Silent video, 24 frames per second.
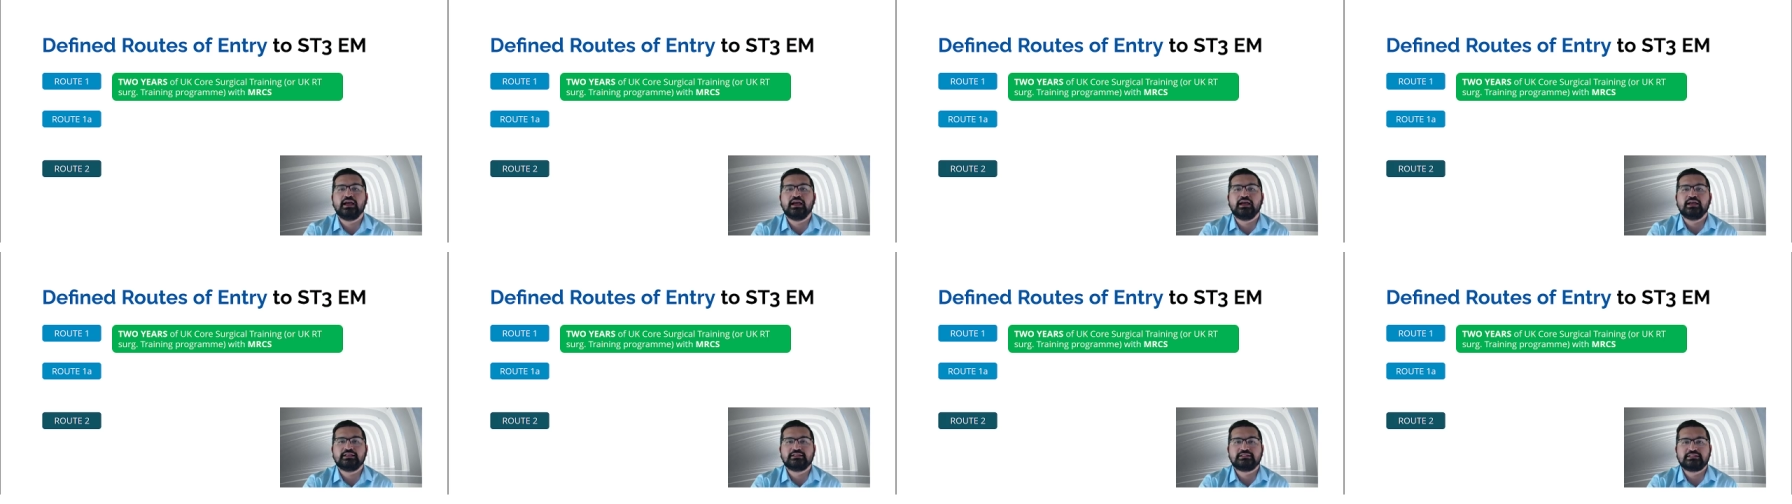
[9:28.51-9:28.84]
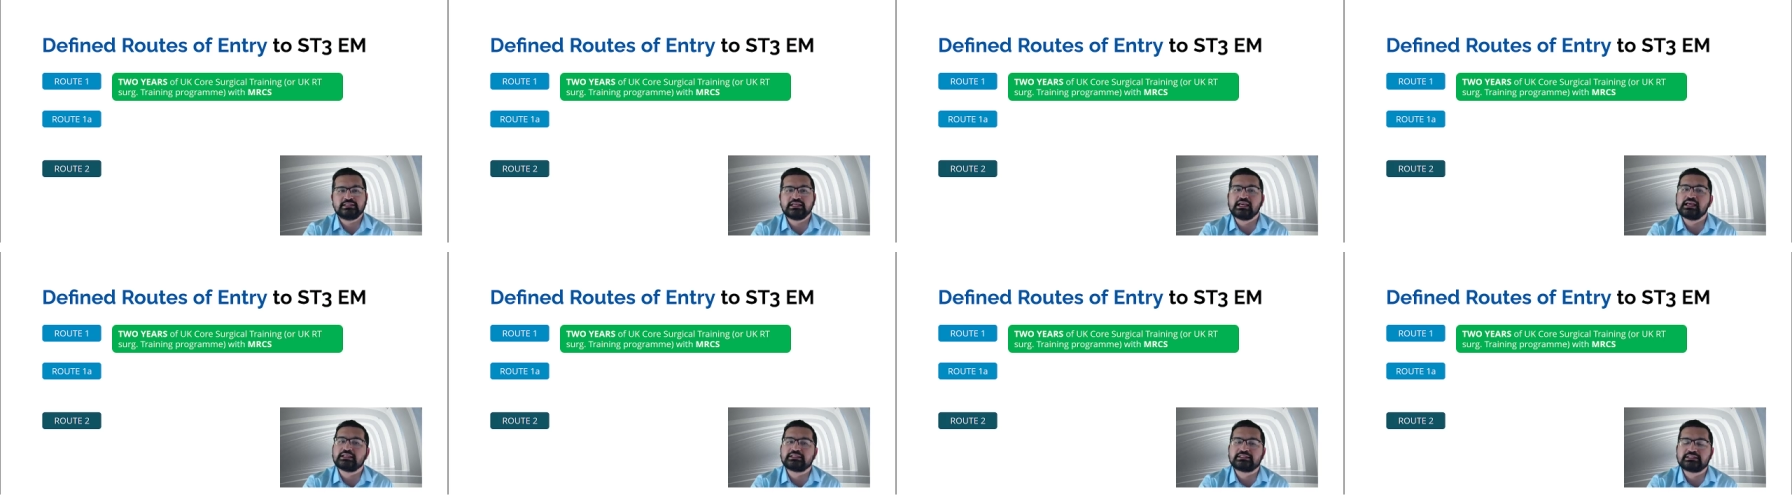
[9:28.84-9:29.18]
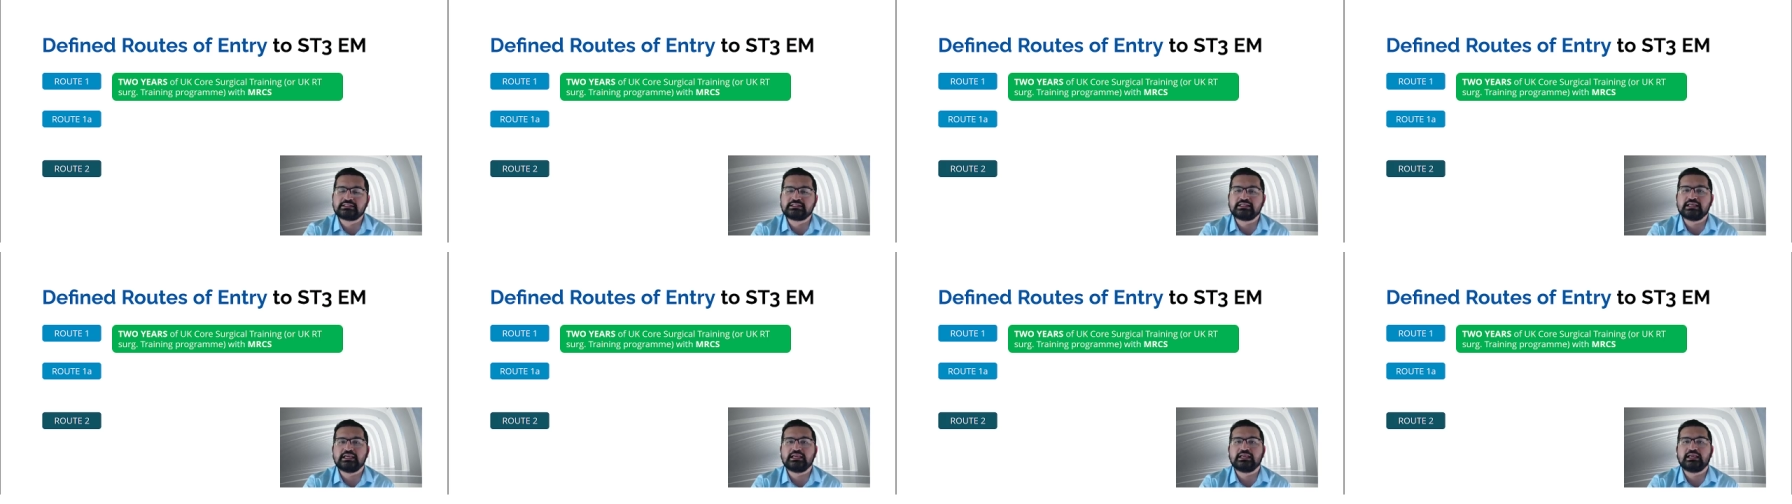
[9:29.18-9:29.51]

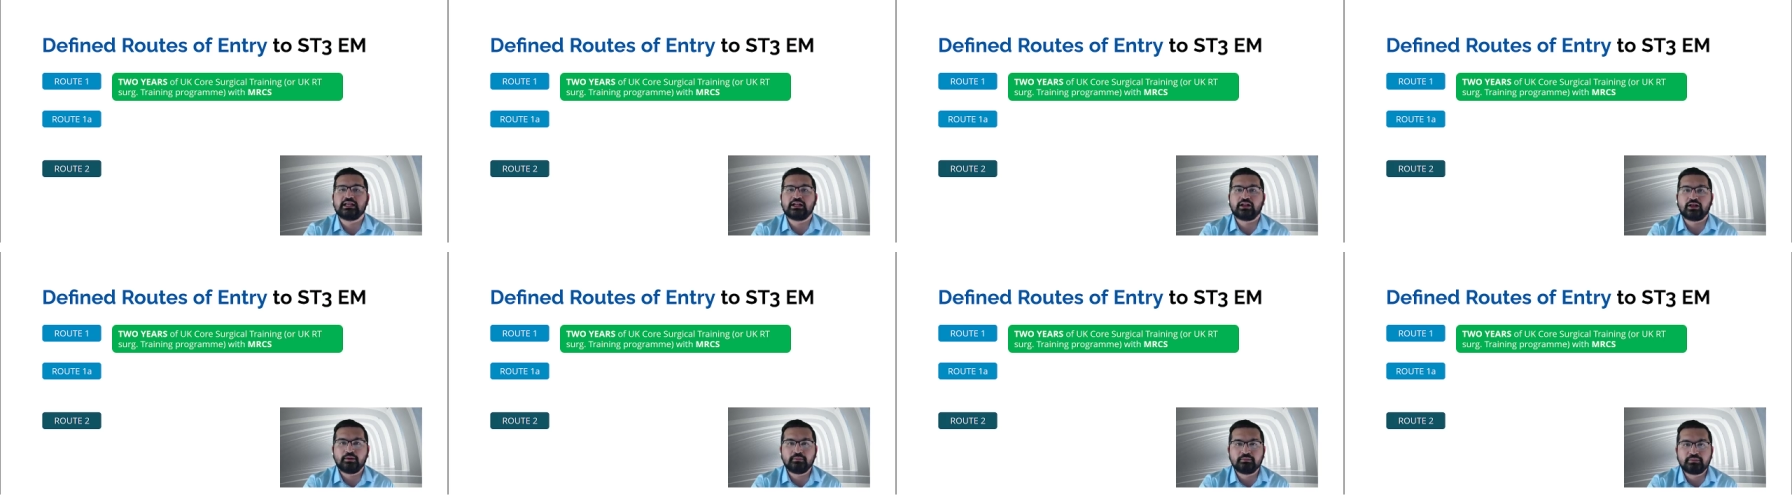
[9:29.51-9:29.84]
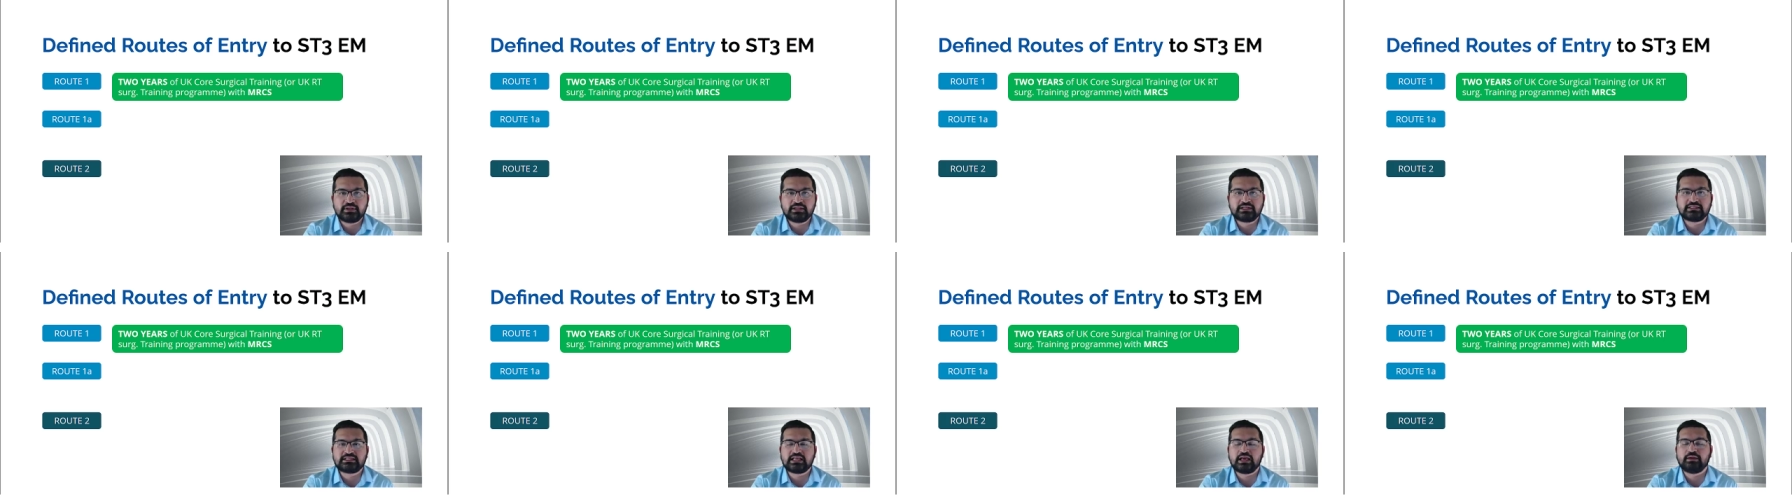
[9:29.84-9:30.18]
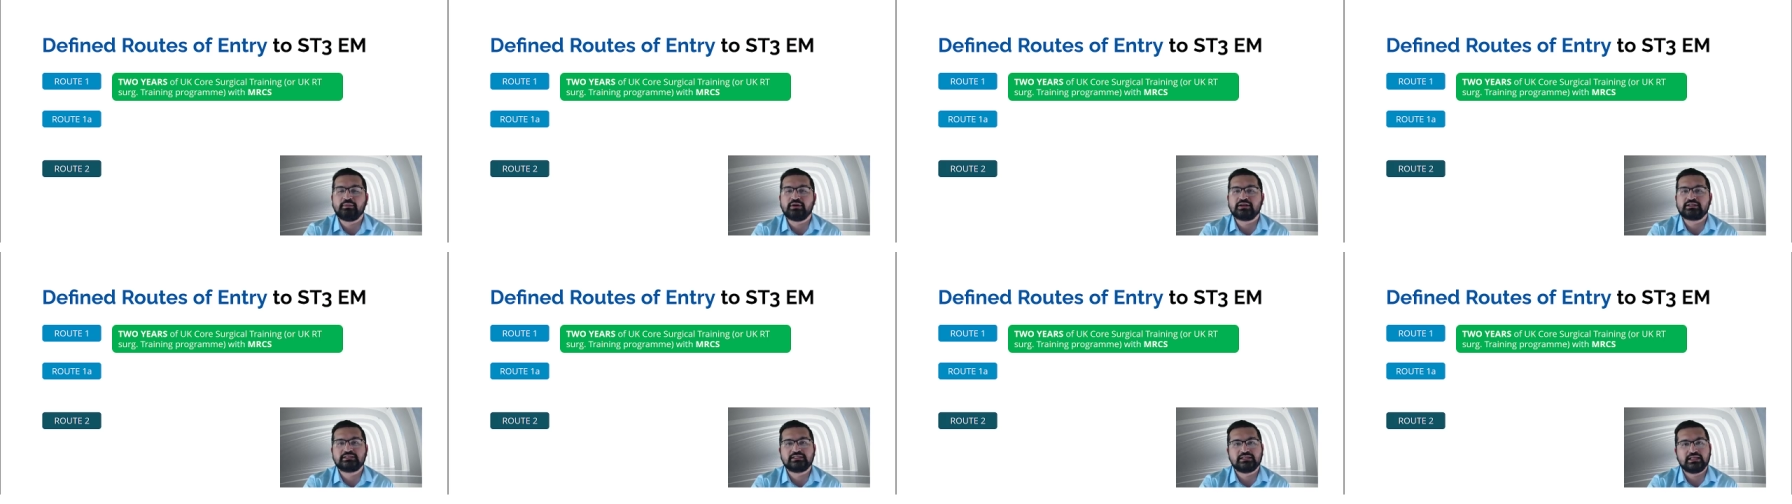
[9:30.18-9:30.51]
cst completes
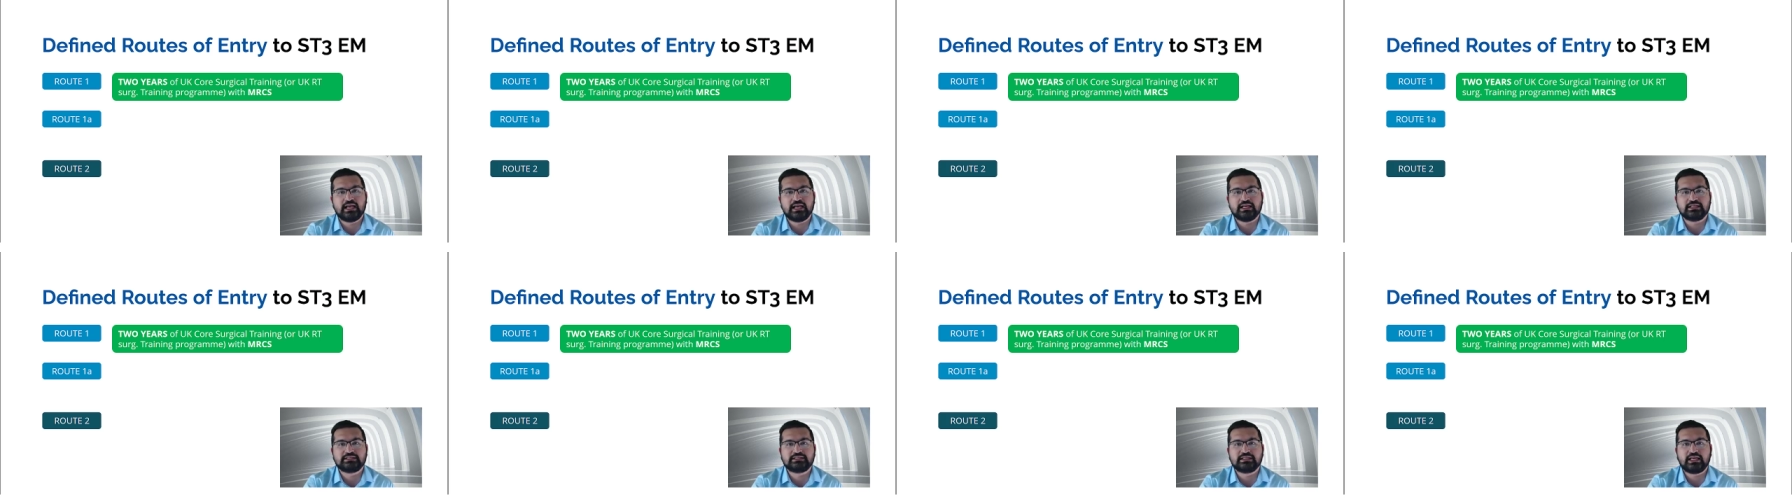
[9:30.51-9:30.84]
mrcs